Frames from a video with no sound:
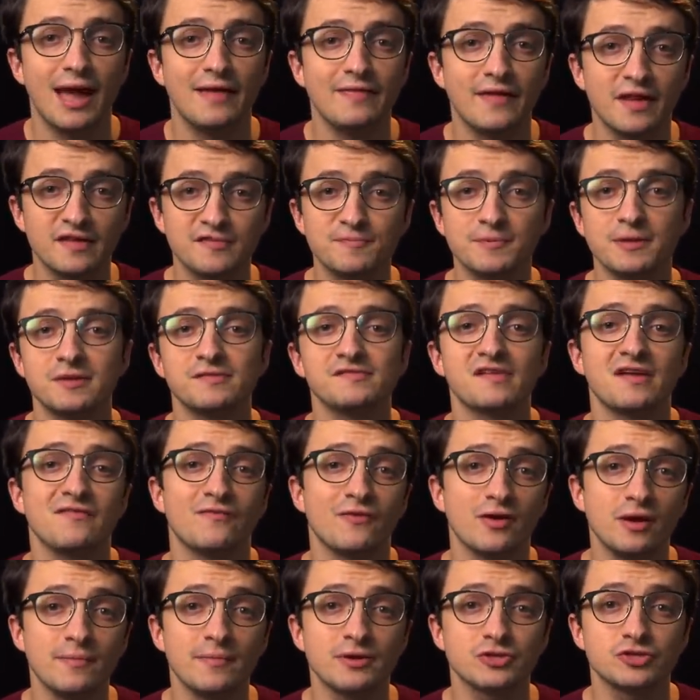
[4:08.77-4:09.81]
and that's because I
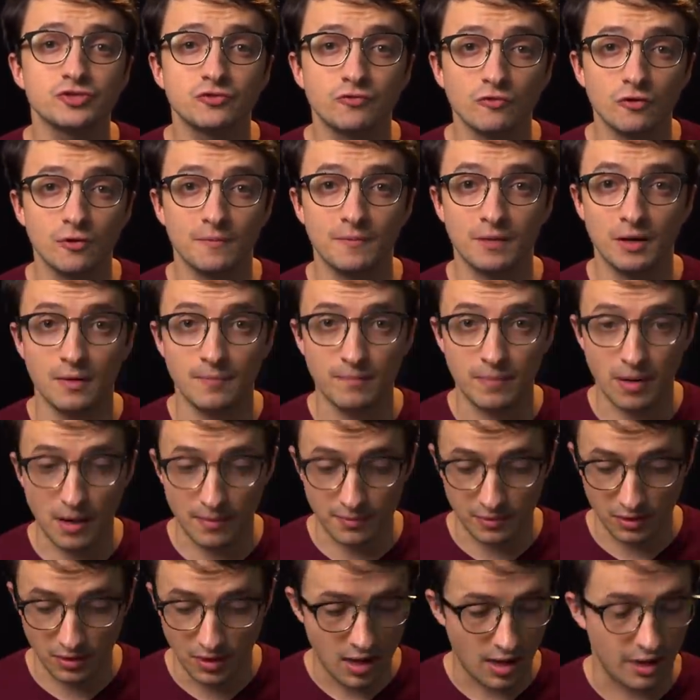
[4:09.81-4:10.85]
very much grew up in a bubble.